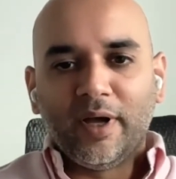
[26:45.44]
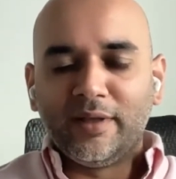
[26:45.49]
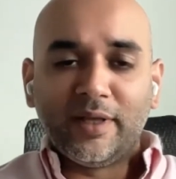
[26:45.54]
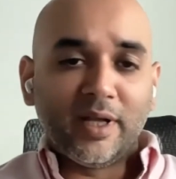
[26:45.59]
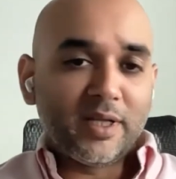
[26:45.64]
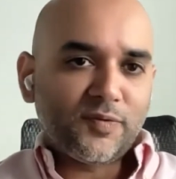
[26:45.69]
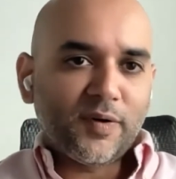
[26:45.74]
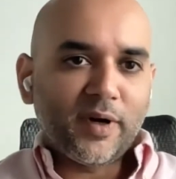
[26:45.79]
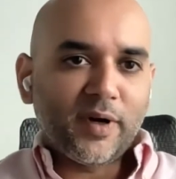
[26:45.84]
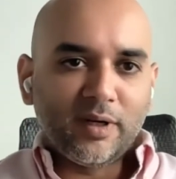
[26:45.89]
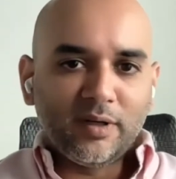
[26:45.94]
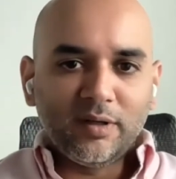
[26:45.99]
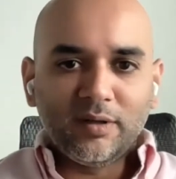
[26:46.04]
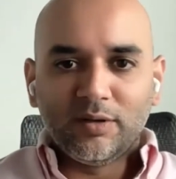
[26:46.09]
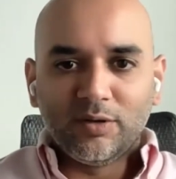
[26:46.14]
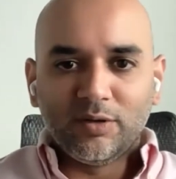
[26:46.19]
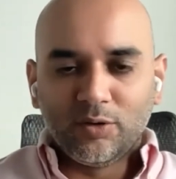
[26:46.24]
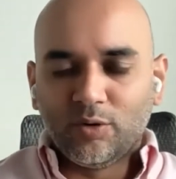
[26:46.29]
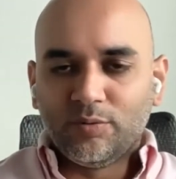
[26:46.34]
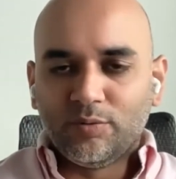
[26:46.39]
And that's
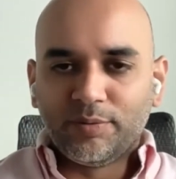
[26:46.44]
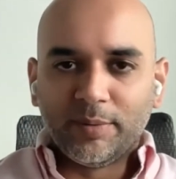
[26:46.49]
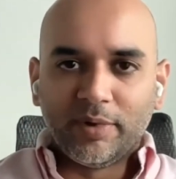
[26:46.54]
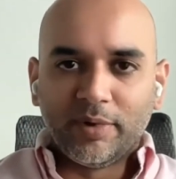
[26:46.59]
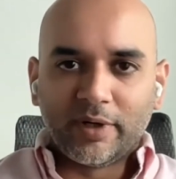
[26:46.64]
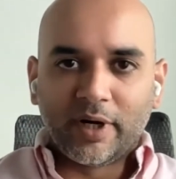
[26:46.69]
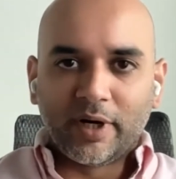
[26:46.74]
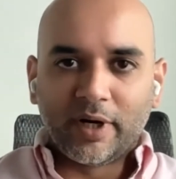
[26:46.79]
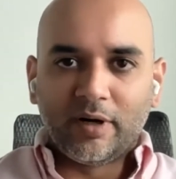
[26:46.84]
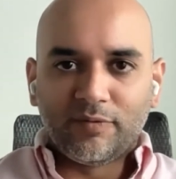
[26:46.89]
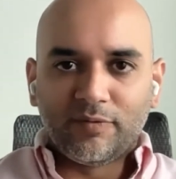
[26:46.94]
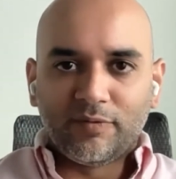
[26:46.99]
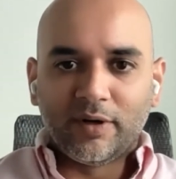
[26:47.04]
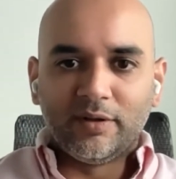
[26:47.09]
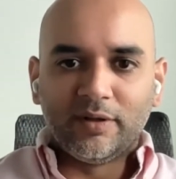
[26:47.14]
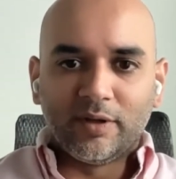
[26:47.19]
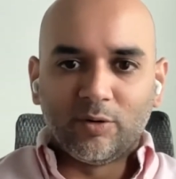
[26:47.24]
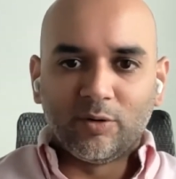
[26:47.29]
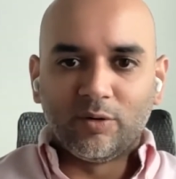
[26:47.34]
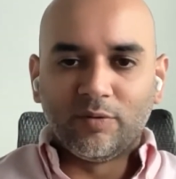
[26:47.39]
fine. You know, people kind of
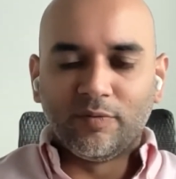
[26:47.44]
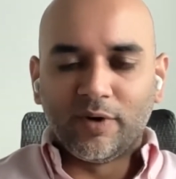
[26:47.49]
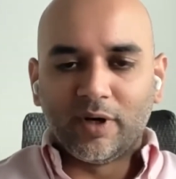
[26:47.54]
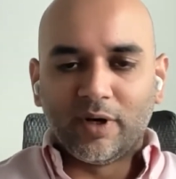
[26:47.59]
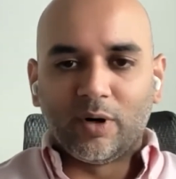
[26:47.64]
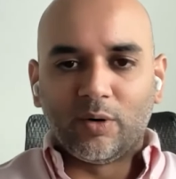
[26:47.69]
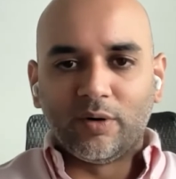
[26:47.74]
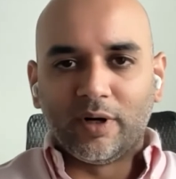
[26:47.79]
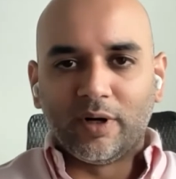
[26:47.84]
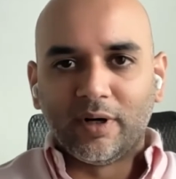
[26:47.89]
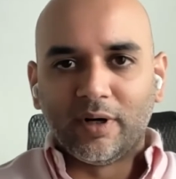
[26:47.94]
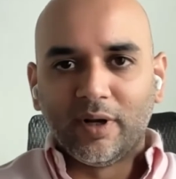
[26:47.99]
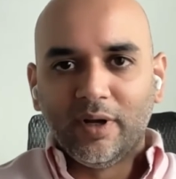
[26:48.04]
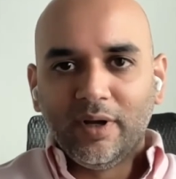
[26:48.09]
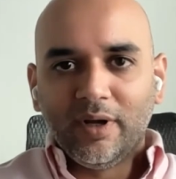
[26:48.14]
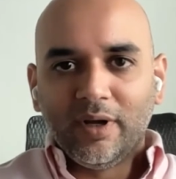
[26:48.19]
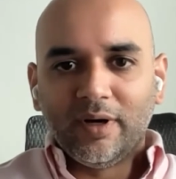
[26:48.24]
find their own way around it.